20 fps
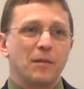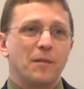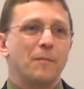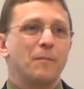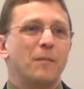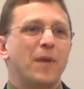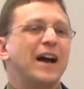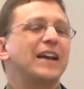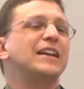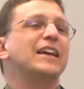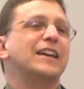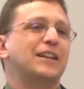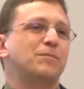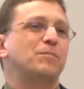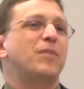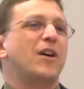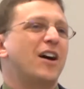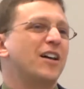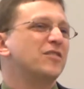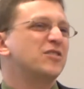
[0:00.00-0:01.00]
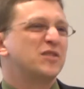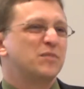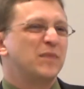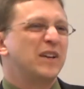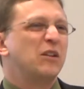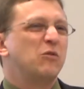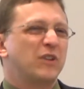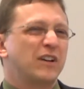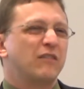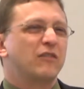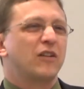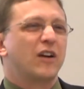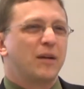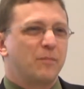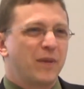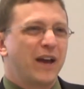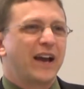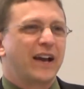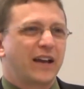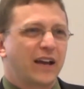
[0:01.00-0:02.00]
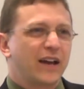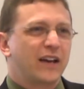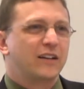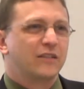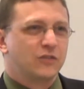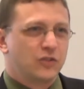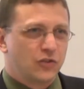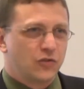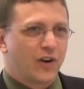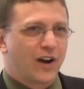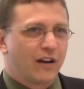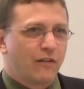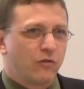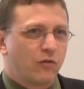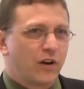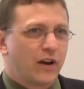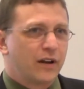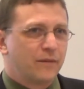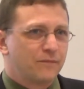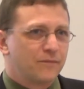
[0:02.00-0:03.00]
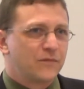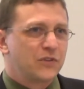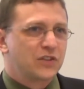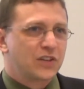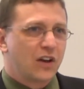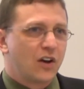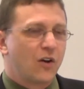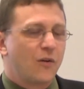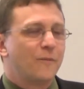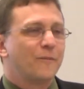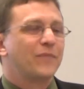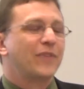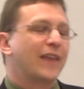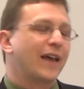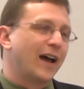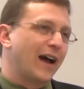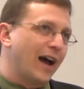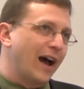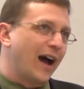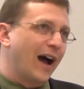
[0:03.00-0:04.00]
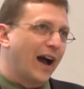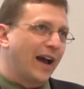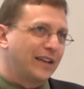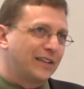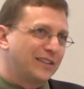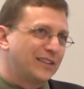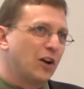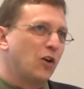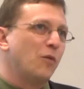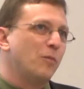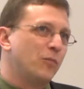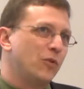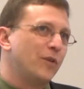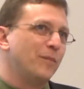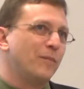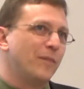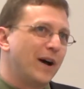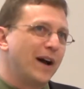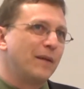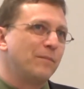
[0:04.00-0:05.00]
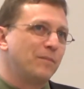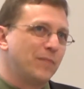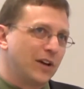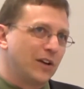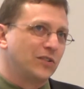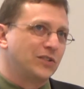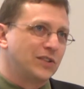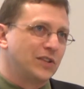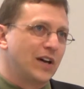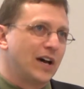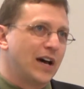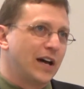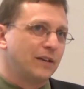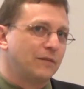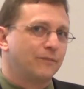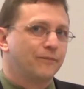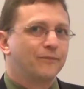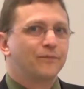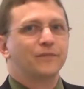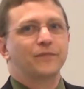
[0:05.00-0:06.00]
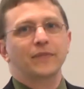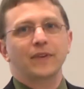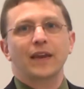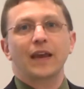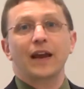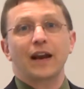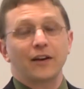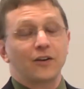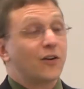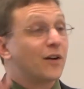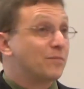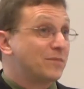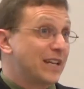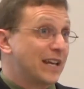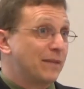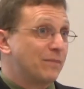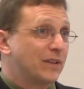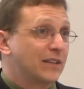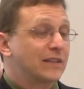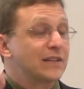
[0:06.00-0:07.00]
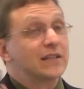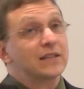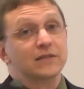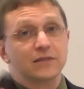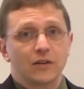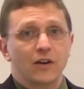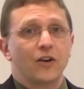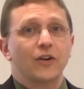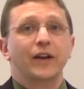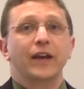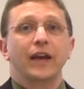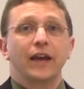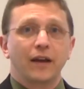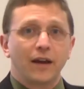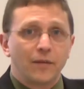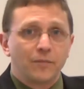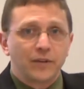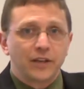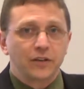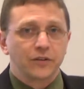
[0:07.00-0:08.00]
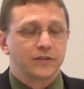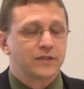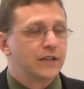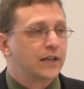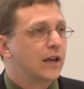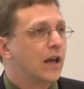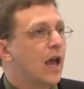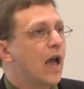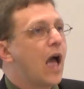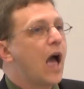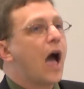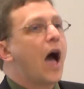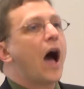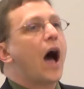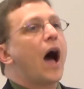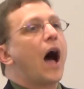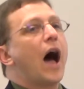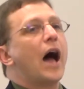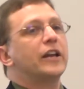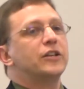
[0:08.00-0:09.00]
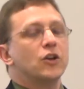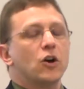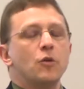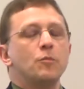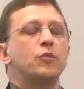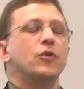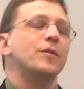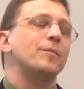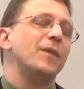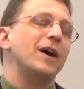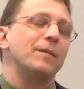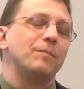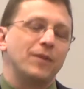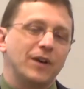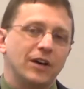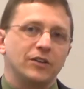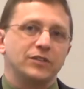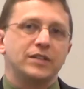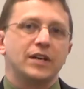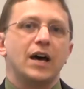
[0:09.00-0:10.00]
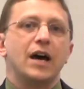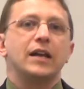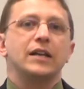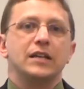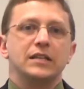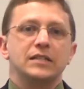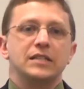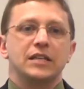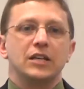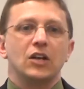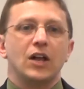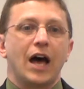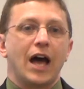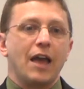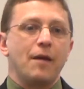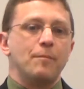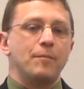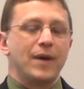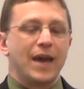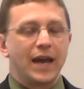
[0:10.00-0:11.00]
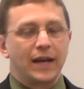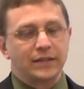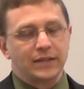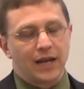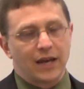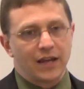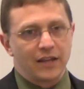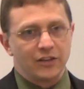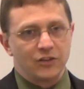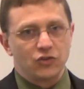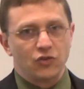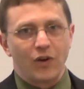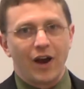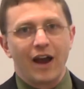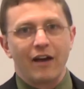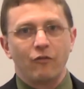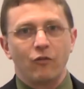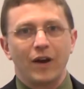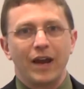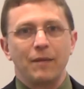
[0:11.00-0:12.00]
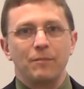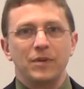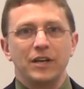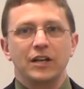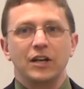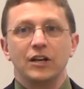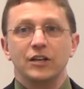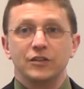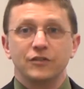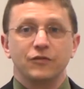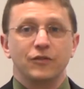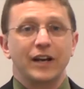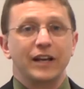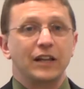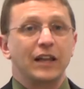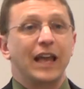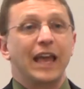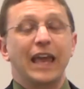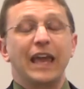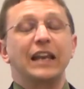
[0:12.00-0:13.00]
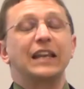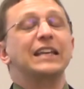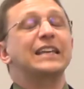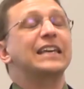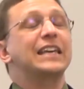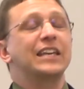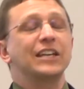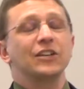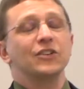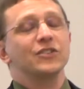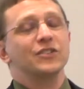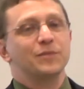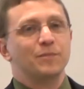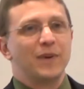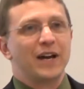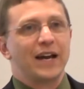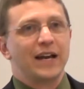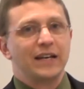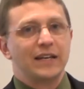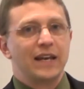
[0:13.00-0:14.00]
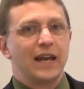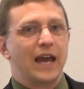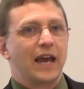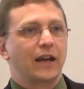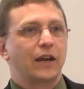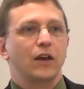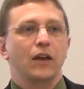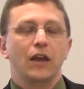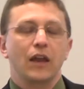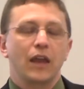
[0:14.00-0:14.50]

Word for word: my neck bothers me whenever I back out of a driveway. So I don't put my belt on and I know I'm taping this, okay, I'm guilty. I don't put my belt on until I am backed out of the driveway because, frankly, it kills my neck.